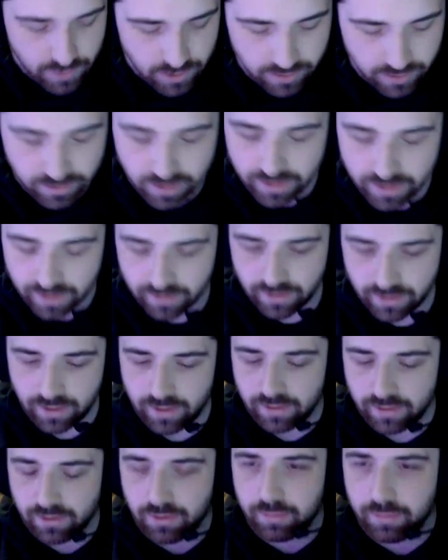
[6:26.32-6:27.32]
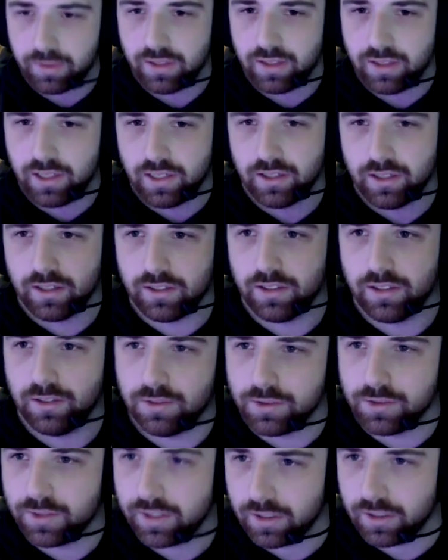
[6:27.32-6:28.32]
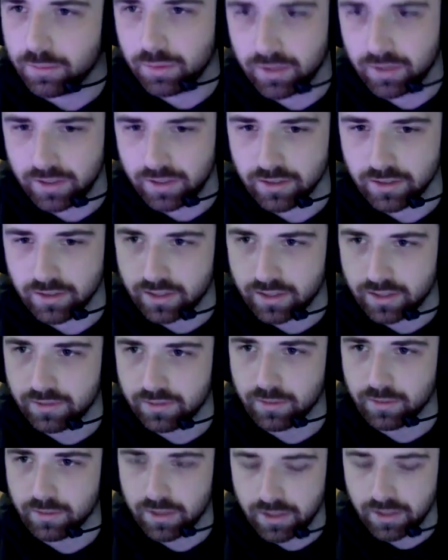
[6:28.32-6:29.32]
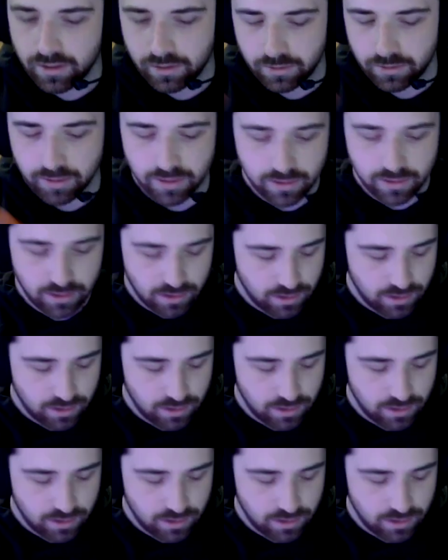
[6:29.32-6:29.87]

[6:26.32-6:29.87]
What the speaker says: inoculating loop in there and then streak your plate directly from the diluent.